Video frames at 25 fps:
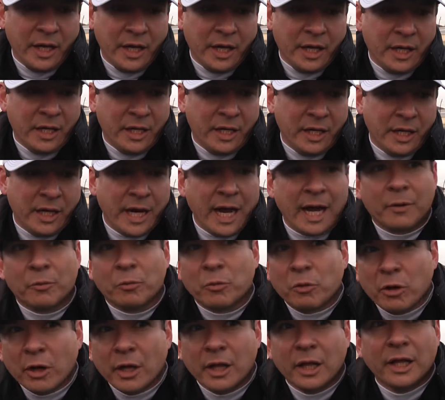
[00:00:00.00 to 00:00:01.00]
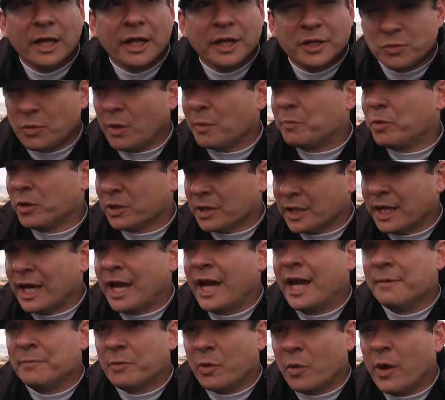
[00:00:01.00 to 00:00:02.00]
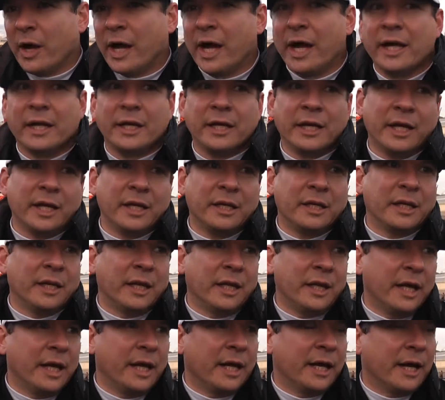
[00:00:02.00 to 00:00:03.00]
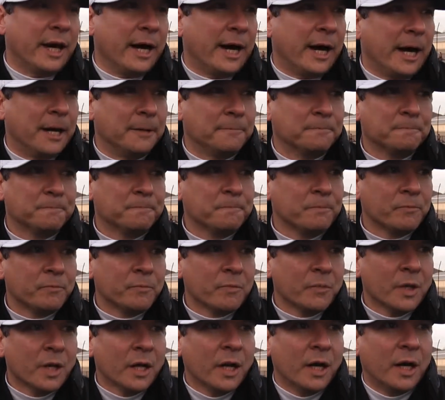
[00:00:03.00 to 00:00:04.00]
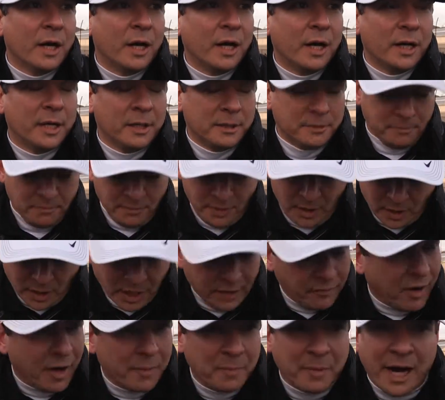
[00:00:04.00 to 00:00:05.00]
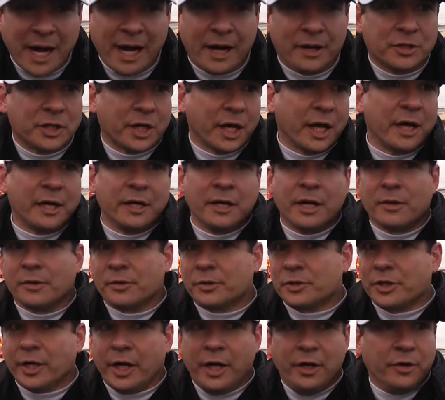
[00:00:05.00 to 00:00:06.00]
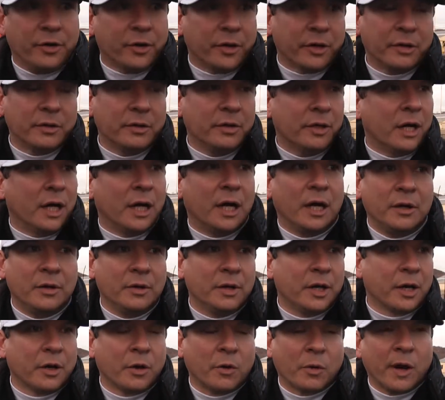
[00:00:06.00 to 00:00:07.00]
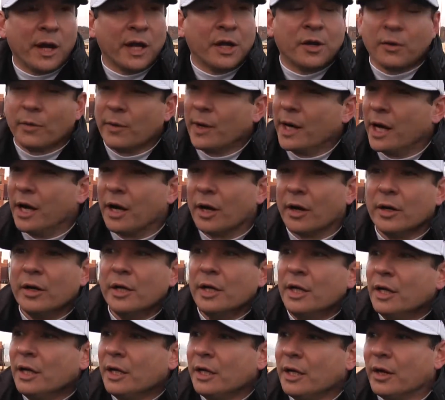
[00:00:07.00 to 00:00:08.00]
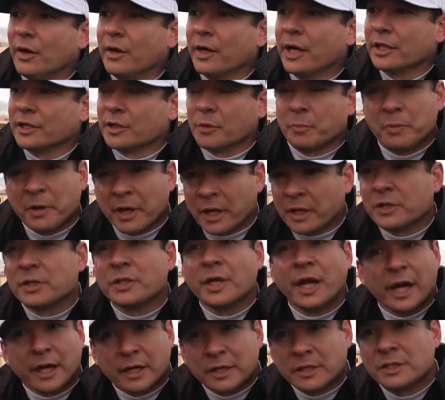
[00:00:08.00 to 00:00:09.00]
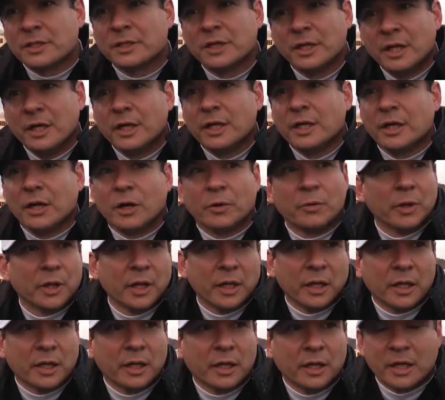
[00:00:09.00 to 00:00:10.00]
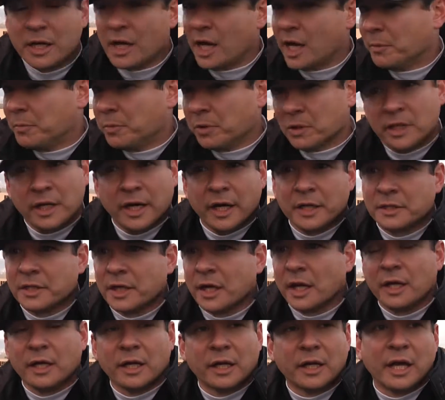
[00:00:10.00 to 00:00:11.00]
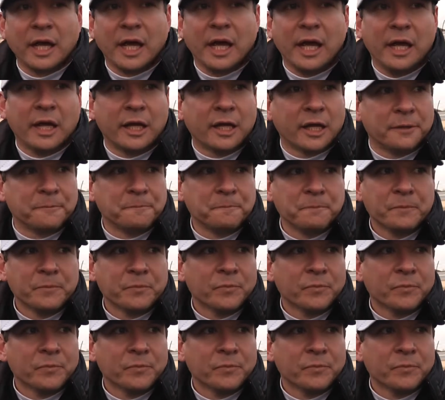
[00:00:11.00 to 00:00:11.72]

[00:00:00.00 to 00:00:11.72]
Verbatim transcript: and and that really is what put the game away, and then and then uh, you know, Levi Myers, again, another senior uh, who had a great career. You know, he gets a pick six, you know, really to kind of put the icing on the cake. And,